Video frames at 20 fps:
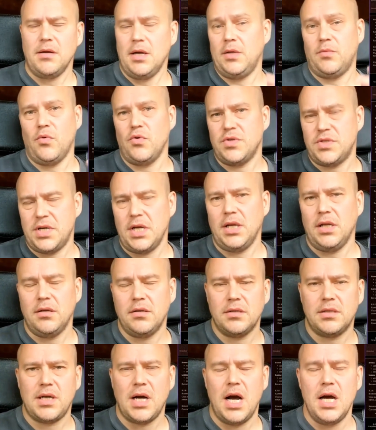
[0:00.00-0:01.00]
it was still
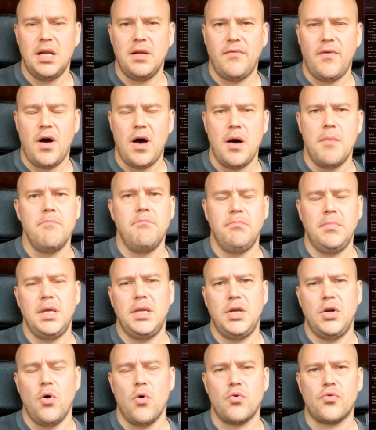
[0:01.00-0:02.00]
kind of a
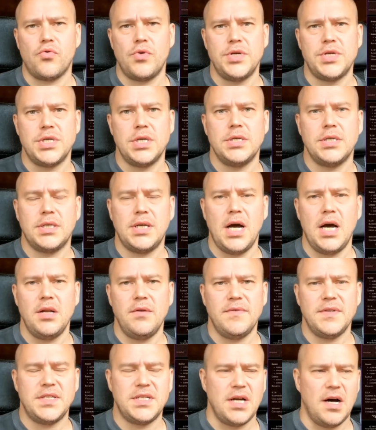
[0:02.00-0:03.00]
mediocre kind
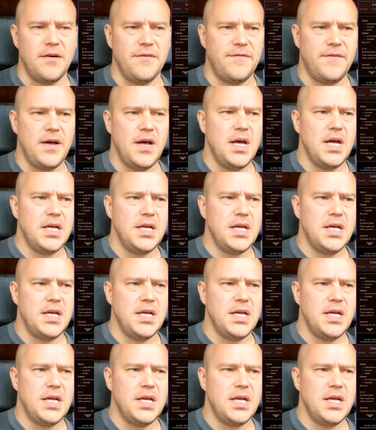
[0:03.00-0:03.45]
of stuff.